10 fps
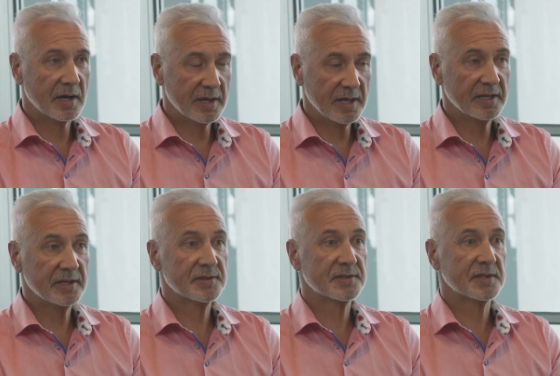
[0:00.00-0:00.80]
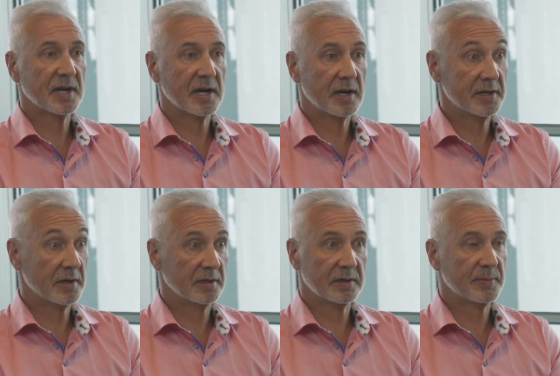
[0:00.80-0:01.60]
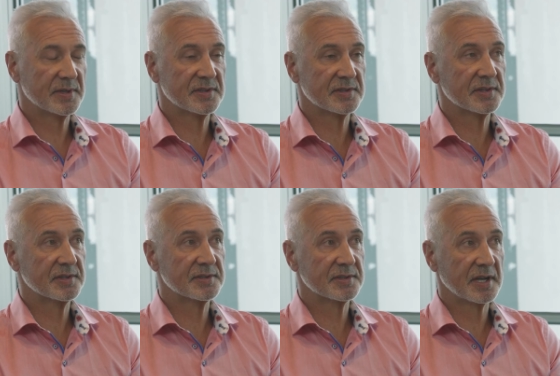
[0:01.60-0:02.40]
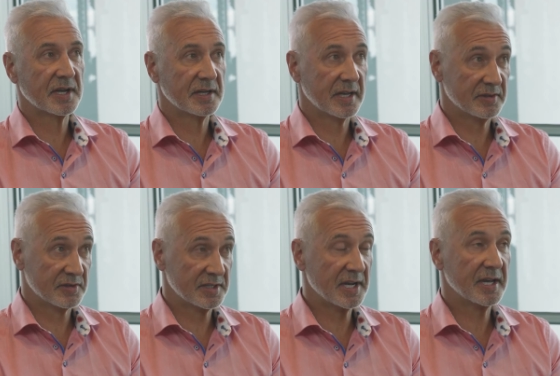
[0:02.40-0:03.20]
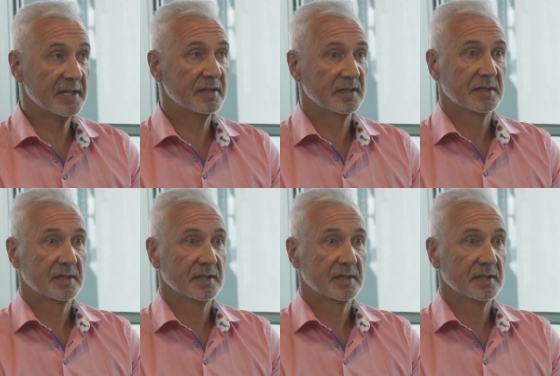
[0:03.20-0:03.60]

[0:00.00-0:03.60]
it is I, I, know a lot of businesses uh, and today